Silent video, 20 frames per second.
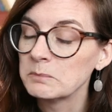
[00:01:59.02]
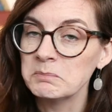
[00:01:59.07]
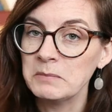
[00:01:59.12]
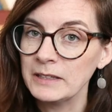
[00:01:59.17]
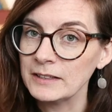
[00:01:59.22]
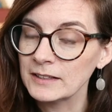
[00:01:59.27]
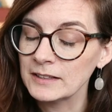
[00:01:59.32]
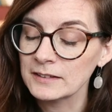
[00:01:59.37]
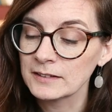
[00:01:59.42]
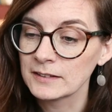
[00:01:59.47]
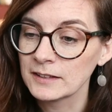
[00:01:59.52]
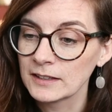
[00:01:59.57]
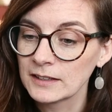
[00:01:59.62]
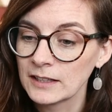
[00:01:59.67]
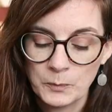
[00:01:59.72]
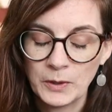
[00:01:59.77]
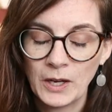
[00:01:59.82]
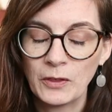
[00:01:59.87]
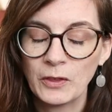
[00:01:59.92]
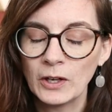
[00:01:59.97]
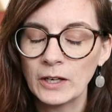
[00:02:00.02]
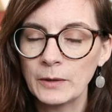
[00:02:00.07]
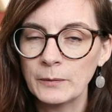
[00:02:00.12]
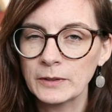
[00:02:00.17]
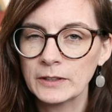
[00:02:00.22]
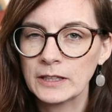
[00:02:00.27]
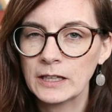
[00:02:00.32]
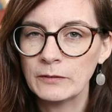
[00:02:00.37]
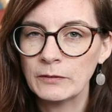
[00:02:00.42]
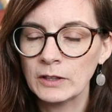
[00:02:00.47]
misses. But I thought I
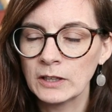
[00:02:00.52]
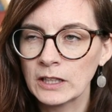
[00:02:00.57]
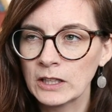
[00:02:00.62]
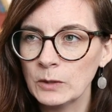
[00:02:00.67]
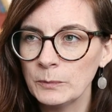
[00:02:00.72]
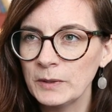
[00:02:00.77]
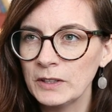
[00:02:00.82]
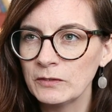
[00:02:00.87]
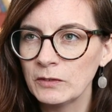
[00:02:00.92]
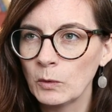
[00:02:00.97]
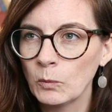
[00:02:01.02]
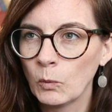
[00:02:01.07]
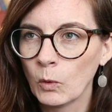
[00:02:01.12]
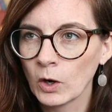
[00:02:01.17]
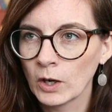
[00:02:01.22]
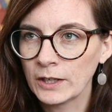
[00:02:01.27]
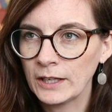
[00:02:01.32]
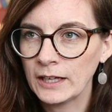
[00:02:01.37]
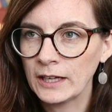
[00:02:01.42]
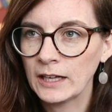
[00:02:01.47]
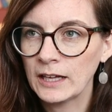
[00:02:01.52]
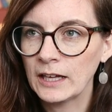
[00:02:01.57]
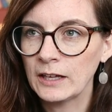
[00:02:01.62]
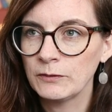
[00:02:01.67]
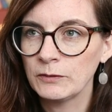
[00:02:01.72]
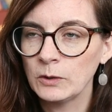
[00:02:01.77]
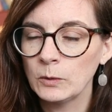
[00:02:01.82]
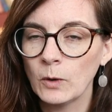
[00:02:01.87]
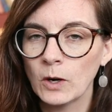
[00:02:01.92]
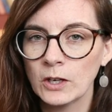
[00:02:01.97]
would give a little bit of a warning
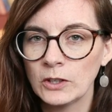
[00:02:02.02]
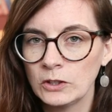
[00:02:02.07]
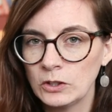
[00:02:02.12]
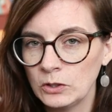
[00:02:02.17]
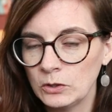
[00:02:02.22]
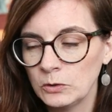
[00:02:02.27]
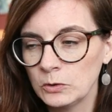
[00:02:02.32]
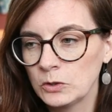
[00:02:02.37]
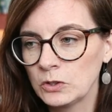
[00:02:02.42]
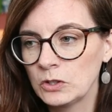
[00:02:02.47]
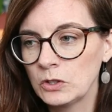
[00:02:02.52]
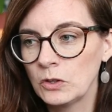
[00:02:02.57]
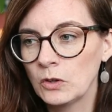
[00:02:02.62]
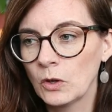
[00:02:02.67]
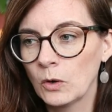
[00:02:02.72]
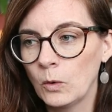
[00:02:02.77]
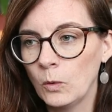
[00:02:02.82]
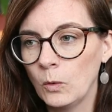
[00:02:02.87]
if you are new to the